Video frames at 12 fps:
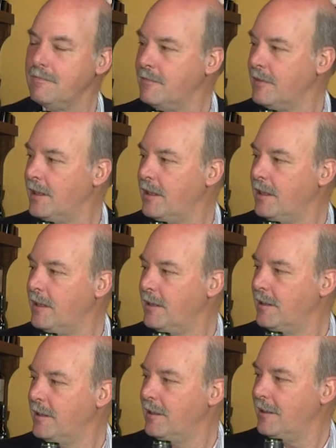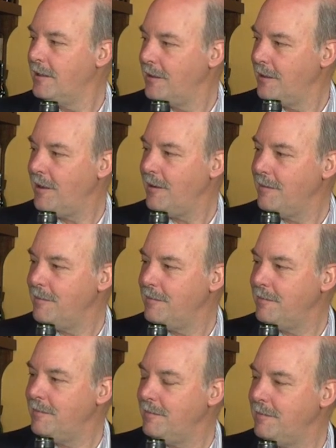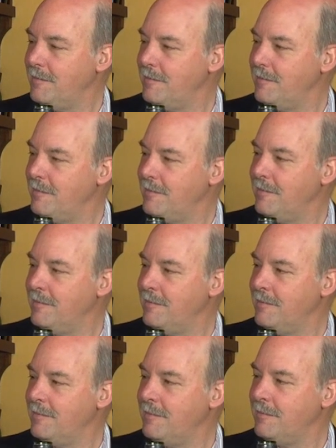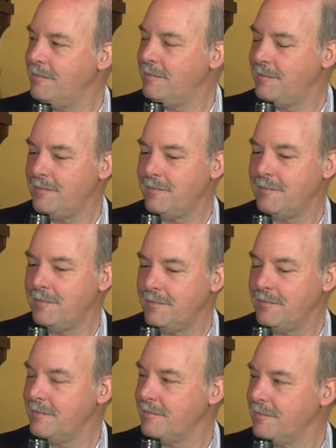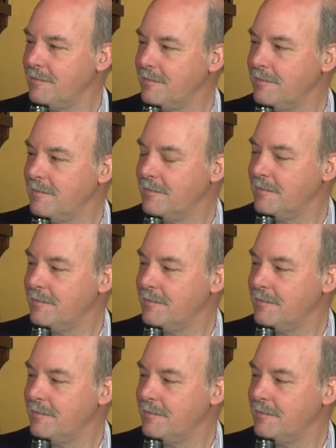This person isn't speaking.